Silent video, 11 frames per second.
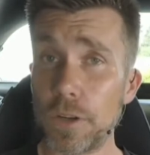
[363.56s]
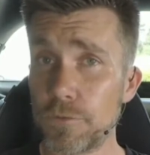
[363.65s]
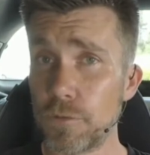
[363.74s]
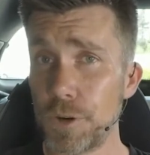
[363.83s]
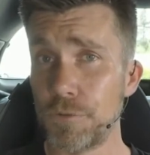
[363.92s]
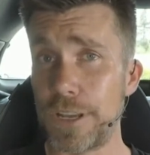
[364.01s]
of
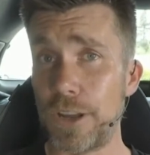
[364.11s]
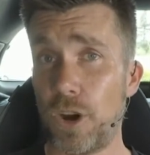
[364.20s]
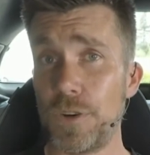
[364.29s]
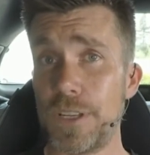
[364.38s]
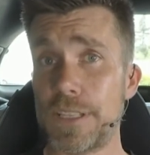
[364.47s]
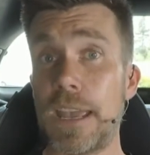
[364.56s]
rotary
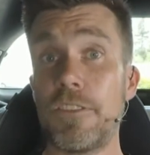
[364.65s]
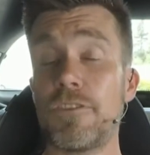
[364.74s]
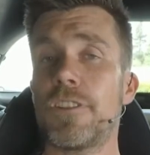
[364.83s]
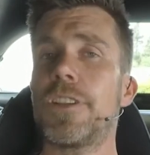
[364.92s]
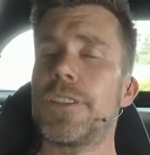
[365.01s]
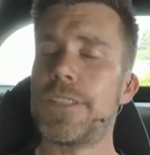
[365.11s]
owners have,
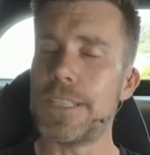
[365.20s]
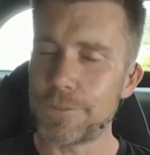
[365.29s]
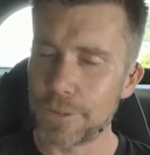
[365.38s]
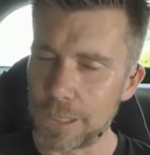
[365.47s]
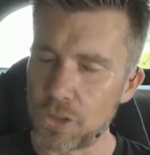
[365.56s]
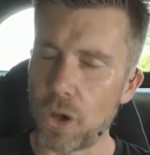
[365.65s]

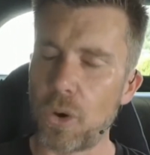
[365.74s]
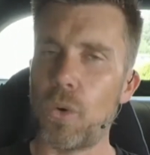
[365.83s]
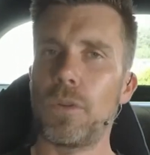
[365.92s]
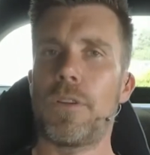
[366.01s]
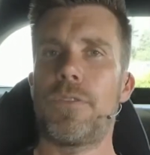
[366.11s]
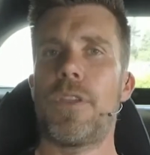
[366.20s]
definitely not
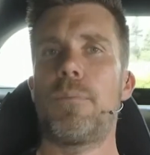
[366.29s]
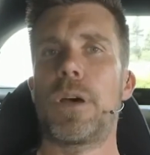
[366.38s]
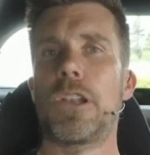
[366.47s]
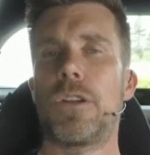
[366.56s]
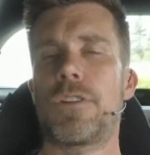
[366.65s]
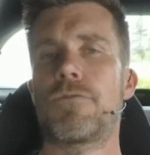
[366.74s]
all of them, but a
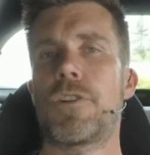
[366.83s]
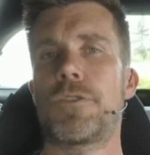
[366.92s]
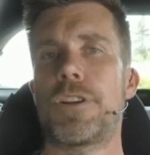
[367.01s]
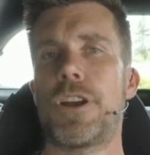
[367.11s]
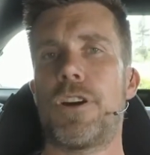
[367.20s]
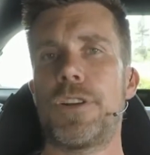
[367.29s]
lot of
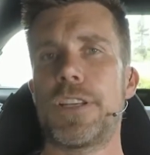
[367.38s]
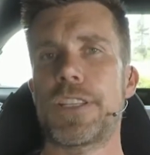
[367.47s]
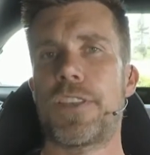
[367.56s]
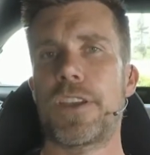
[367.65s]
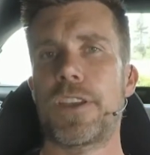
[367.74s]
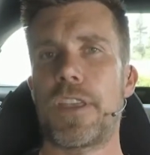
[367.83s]
rotary owners
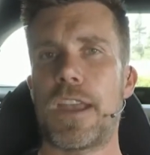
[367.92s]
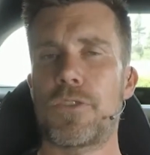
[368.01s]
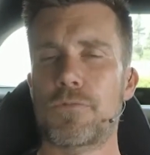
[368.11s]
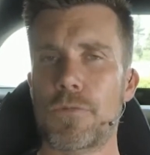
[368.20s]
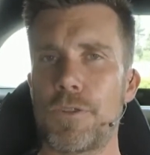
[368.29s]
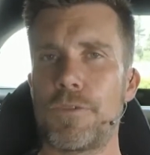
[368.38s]
think that the
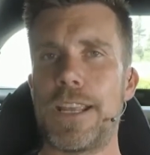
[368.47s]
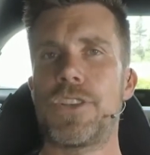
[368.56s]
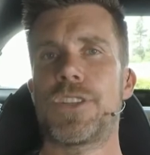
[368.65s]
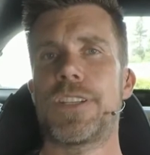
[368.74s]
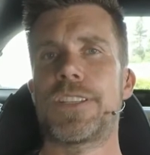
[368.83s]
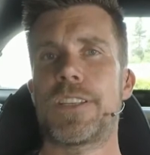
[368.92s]
rotary
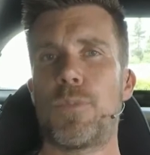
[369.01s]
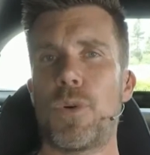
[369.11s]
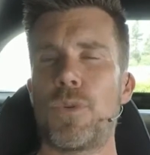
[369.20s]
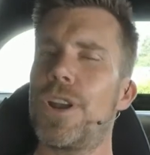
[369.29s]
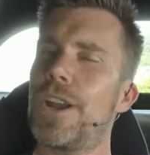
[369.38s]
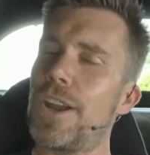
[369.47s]
engine is
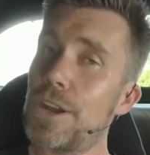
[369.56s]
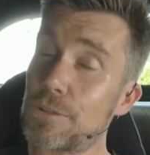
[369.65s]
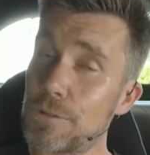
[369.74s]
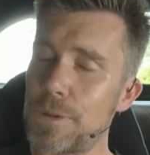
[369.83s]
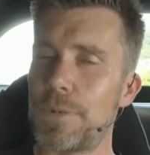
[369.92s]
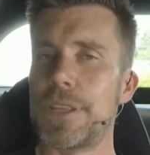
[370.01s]
simple.
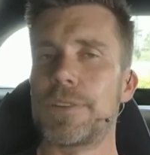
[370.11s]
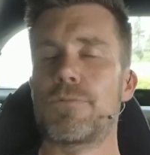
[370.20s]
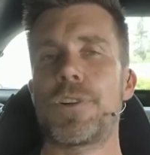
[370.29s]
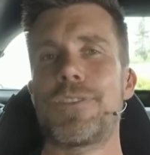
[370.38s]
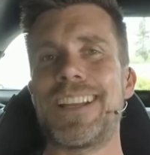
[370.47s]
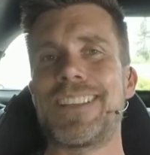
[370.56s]
Remember, the
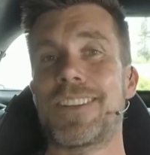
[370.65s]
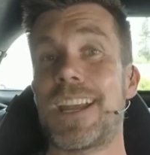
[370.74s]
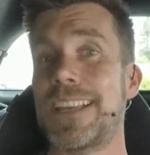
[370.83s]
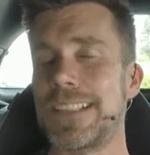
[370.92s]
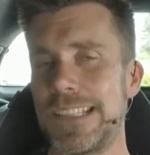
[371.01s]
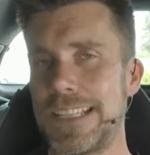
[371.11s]
rotary engine
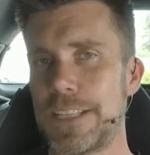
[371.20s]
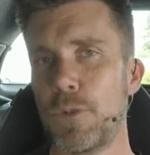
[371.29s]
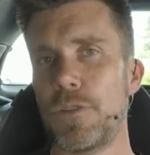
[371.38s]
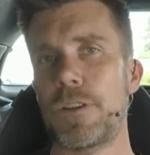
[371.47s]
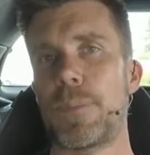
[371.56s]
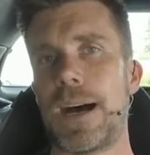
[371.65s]
has less
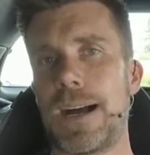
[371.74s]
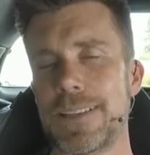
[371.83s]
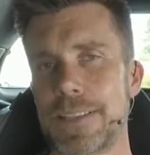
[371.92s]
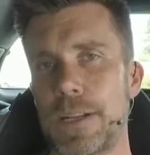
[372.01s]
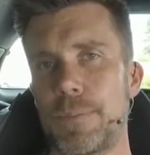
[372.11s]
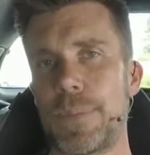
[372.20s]
moving parts
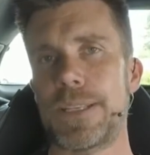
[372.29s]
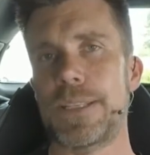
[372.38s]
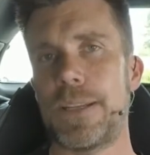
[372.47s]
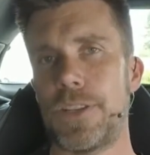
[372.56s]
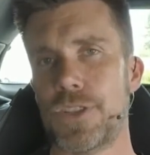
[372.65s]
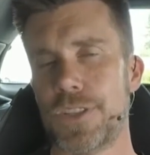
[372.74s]
than a
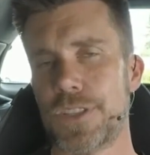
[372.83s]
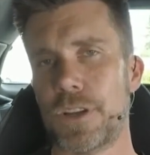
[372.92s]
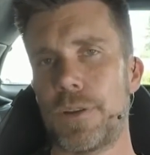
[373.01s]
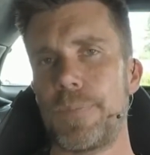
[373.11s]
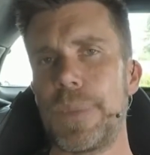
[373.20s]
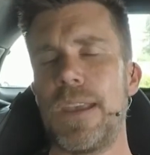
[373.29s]
piston engine,
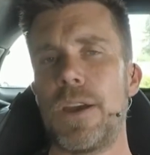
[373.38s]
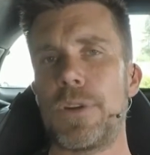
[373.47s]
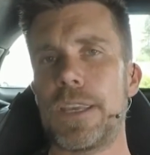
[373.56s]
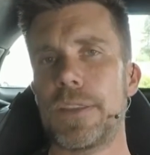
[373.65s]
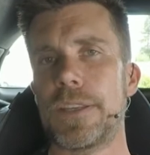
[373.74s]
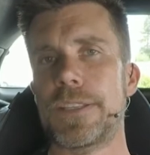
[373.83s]
so we
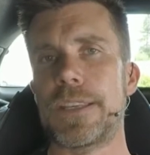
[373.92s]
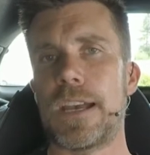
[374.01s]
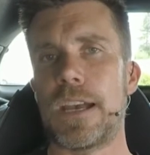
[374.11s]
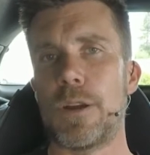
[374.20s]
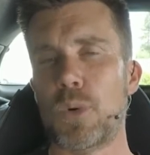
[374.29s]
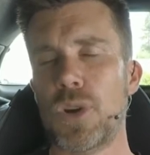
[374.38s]
get this
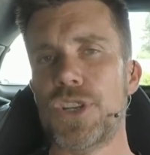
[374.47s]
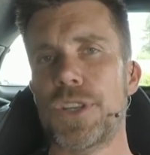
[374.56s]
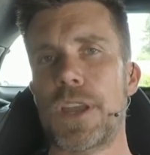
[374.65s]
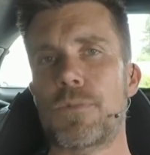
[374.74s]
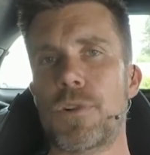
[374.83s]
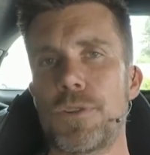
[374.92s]
uh, impression
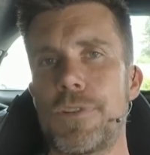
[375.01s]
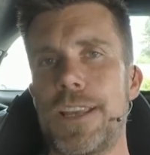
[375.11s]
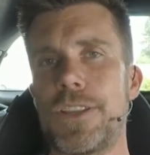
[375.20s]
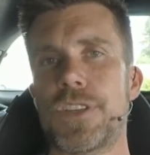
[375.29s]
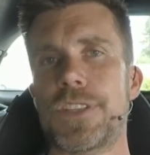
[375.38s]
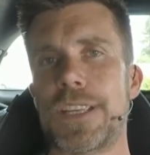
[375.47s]
that rotary
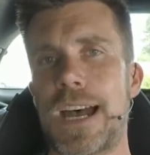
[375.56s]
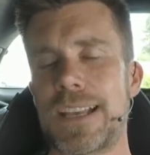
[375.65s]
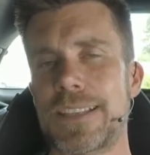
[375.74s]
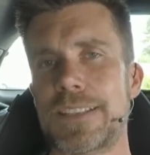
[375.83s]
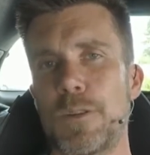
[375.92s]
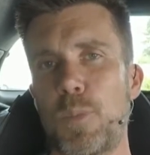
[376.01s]
engines are
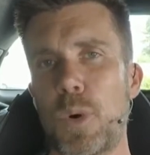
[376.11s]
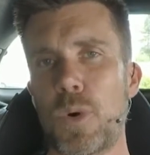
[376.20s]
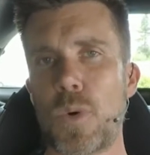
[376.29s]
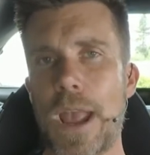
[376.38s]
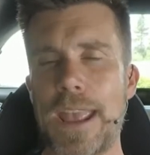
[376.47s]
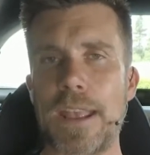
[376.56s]

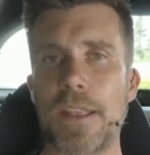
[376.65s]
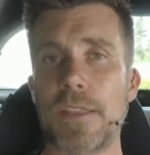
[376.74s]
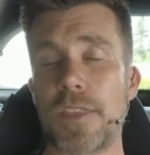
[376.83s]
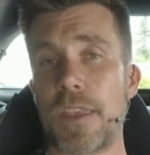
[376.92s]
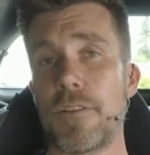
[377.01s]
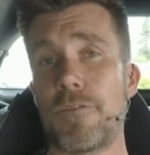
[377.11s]
simple and
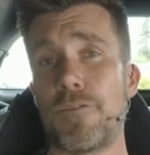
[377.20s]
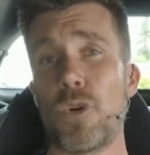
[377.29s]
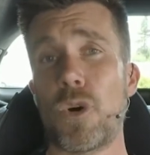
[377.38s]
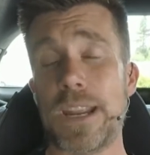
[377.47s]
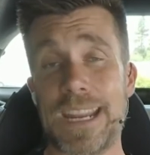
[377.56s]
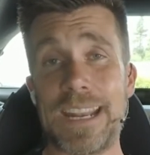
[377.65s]

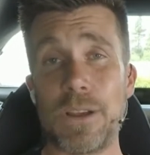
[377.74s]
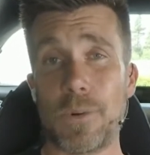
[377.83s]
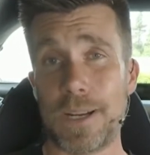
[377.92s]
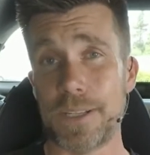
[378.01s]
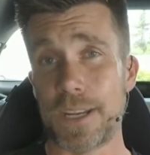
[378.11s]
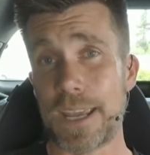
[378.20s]
therefore
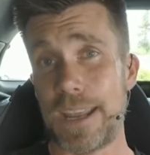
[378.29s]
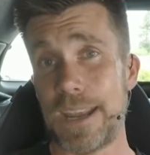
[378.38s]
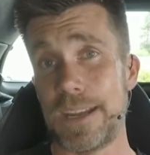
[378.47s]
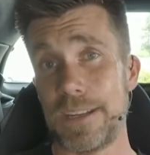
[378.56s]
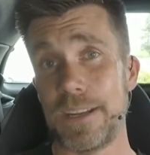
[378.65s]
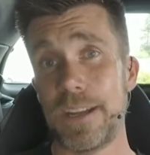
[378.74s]
anyone
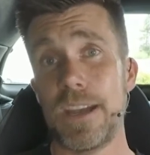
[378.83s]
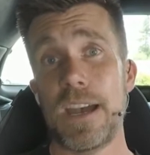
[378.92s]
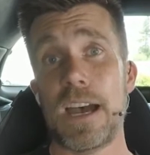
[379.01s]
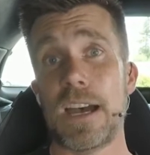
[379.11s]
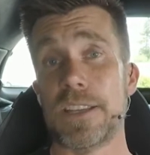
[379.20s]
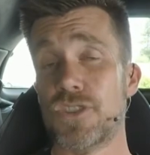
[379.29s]
can
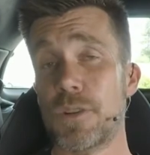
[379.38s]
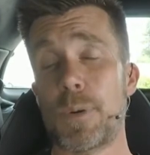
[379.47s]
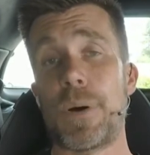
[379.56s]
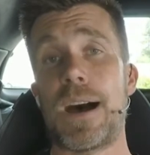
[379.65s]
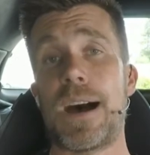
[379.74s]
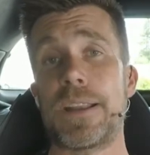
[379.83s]
uh, strip
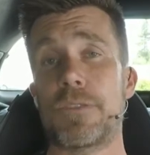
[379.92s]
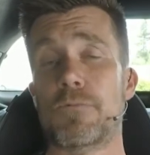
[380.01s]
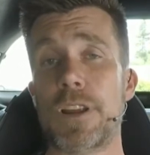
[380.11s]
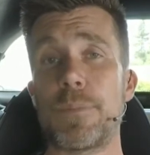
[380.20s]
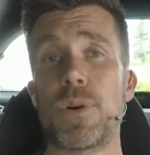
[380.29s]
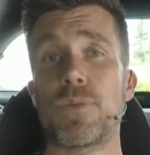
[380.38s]
apart and
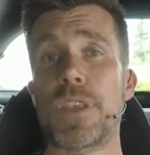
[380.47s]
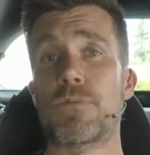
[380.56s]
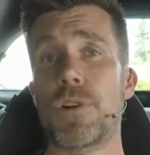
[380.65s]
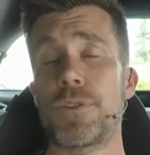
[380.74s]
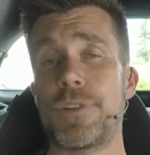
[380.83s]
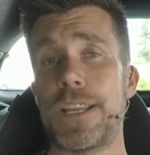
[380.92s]
rebuild their
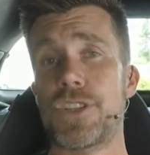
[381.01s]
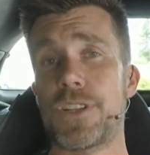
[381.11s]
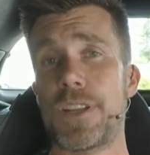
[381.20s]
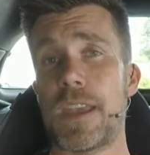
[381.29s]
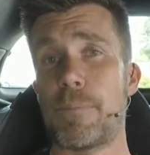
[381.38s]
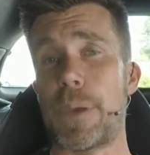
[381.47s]
rotary engine
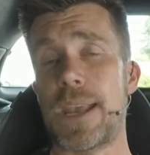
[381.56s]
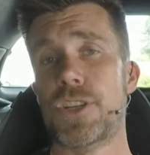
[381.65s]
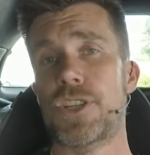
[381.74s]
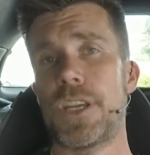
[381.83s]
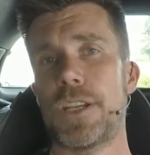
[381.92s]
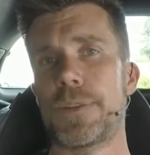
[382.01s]
in their back
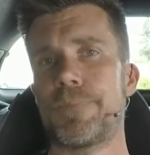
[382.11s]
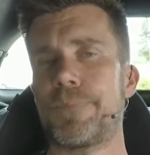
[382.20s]
shed.